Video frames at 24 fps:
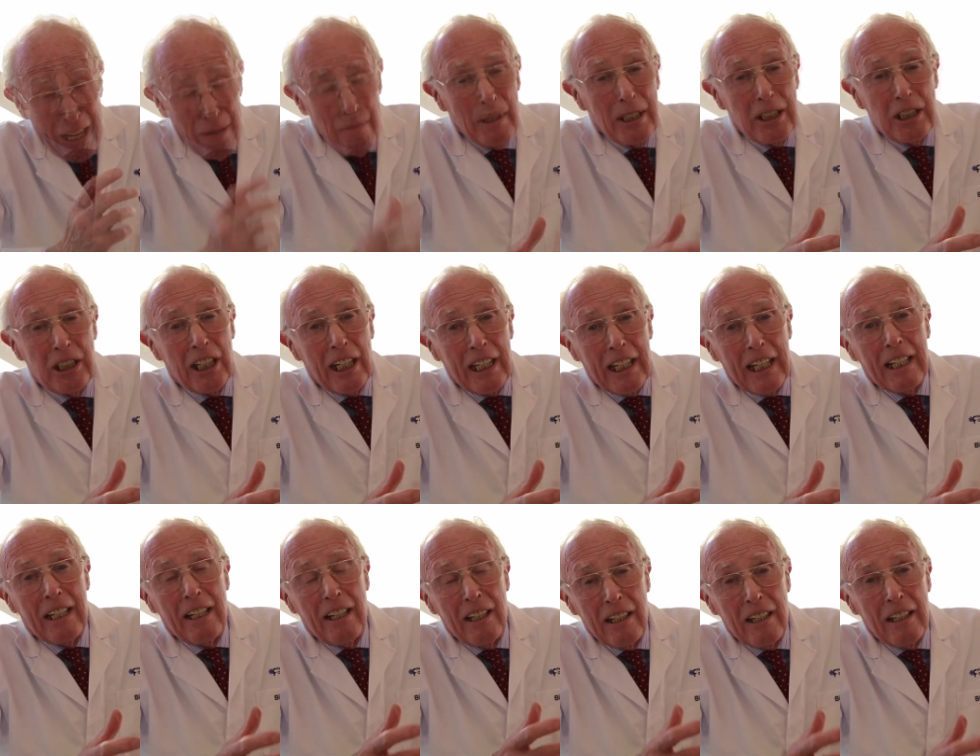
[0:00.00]
Imaging
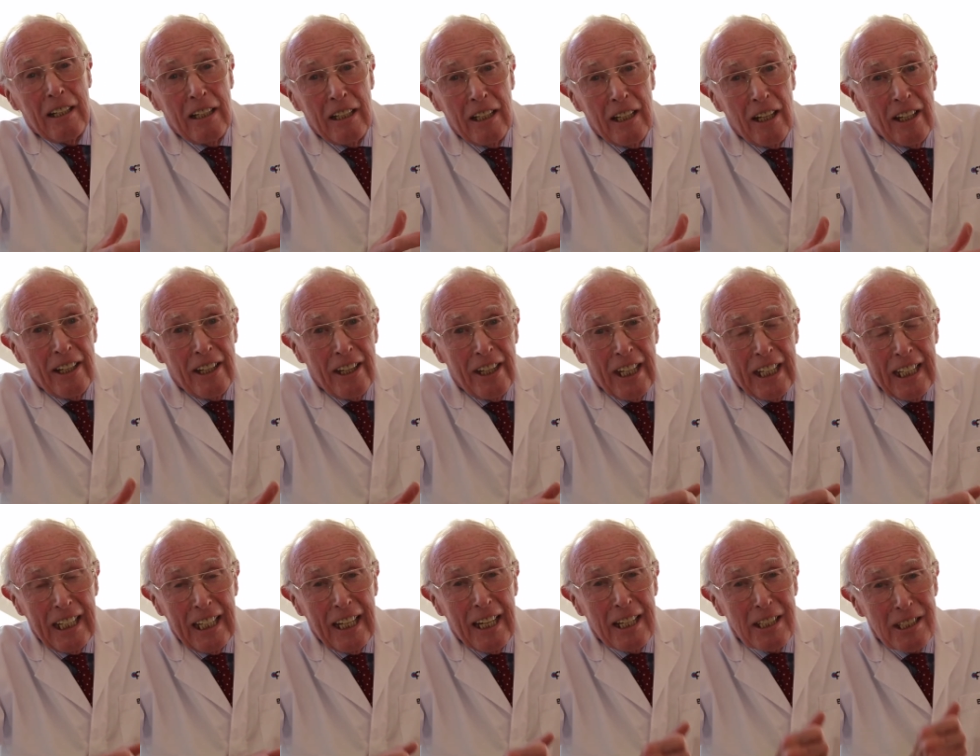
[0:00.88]
uh,
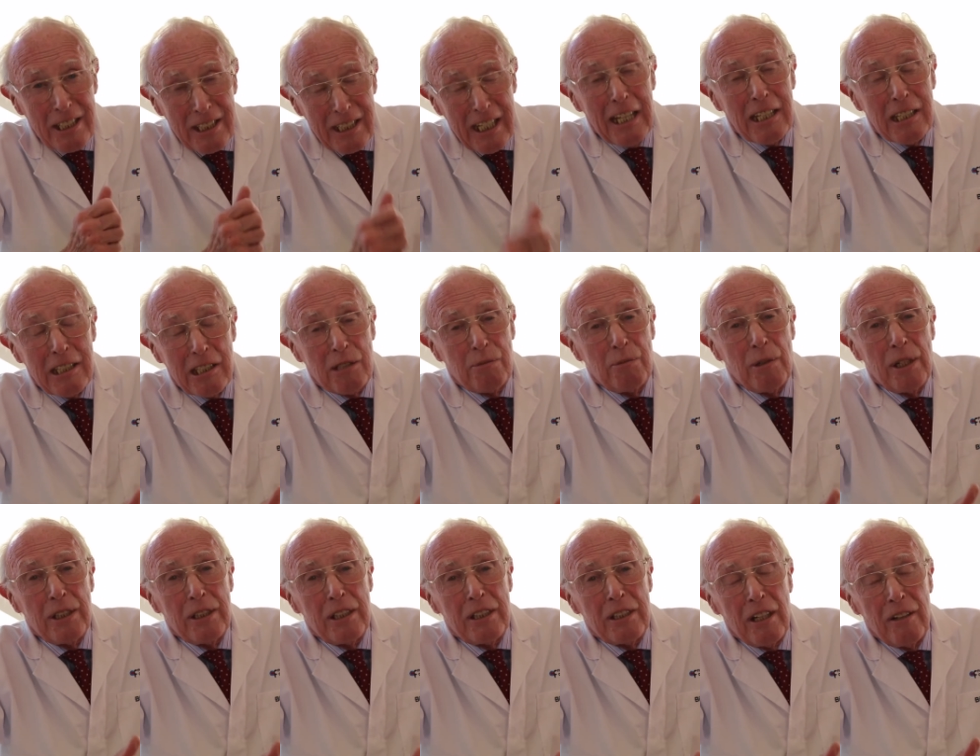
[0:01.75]
the
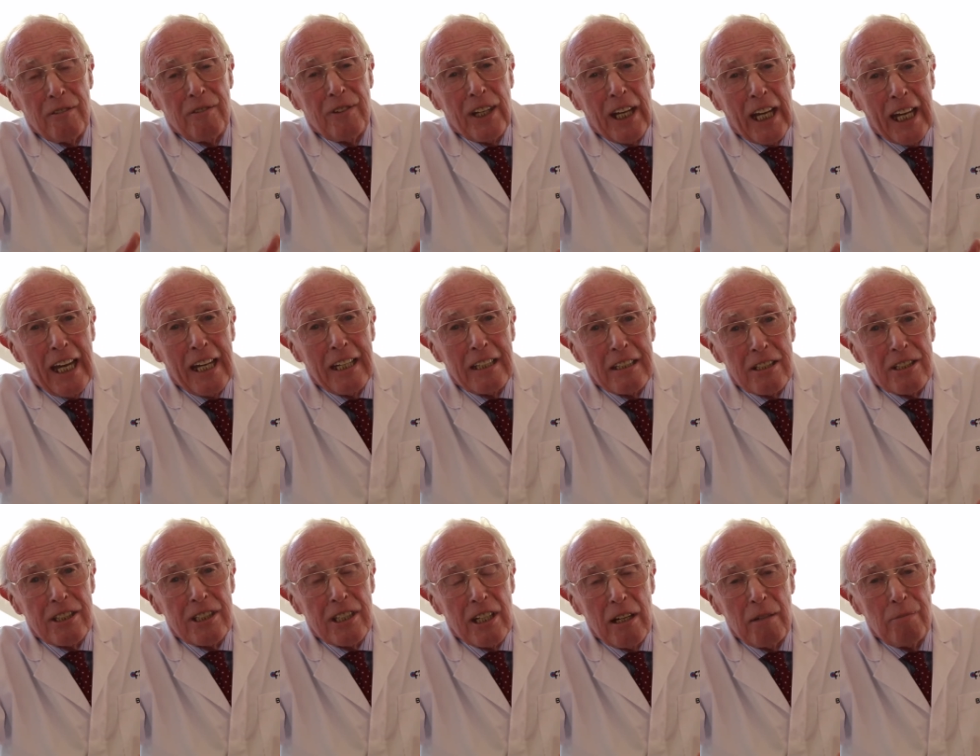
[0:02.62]
assessment of the
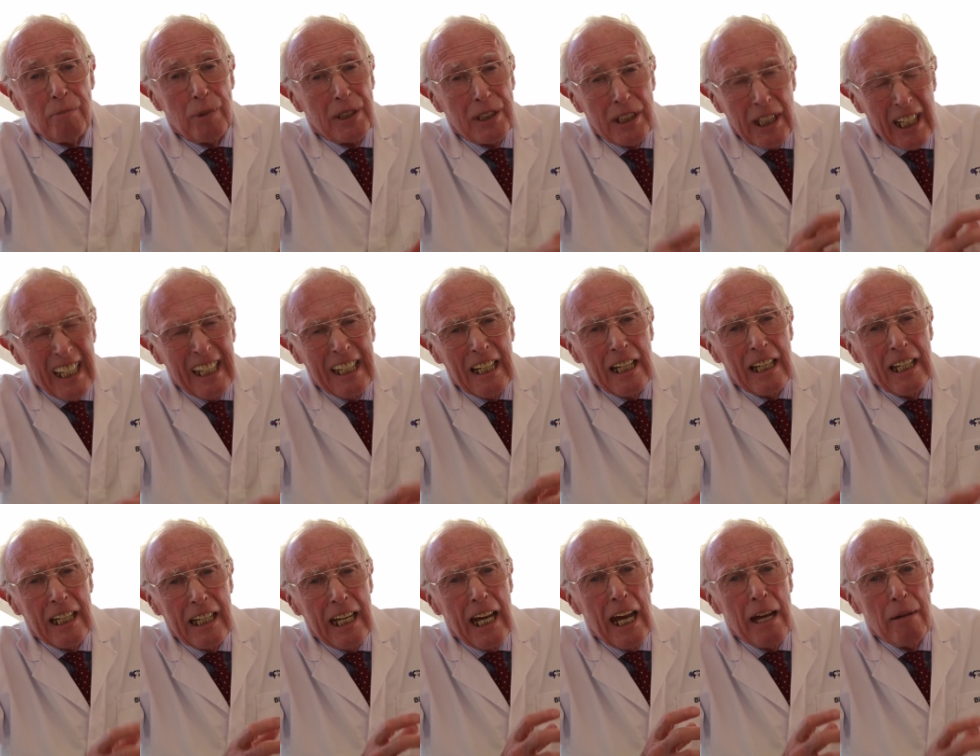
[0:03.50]
cancer,
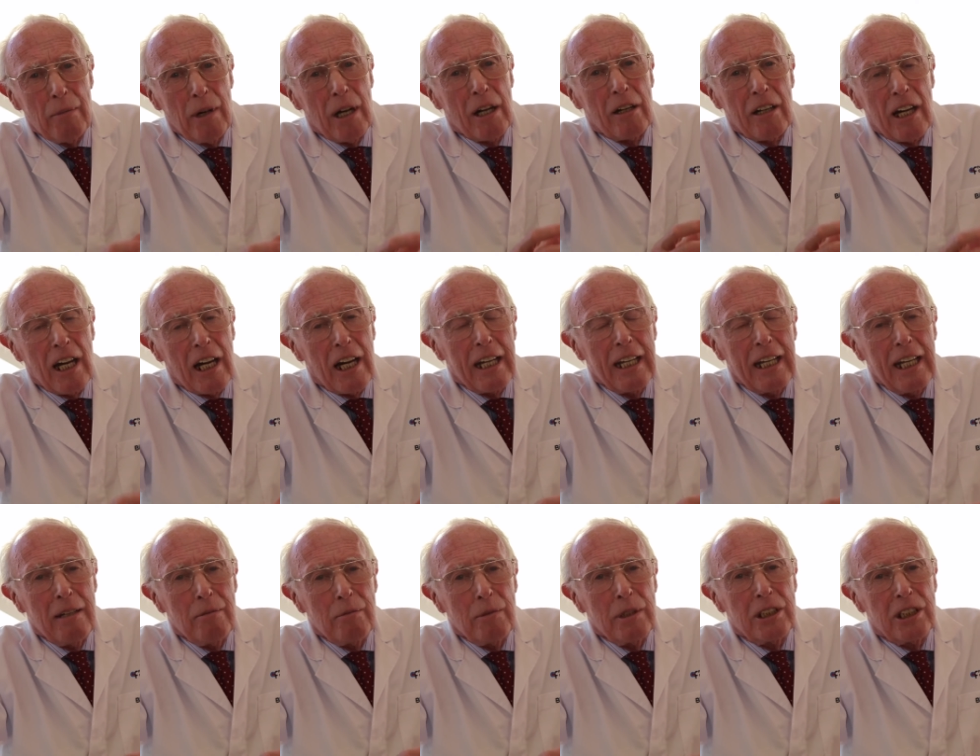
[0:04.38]
particularly
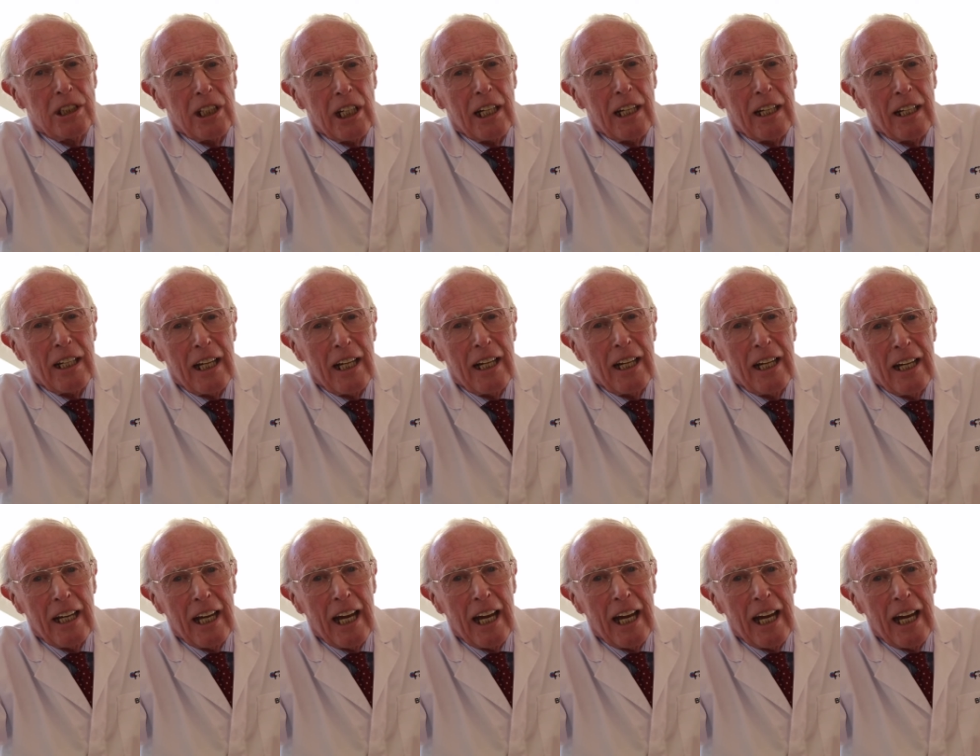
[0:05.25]
MRI imaging,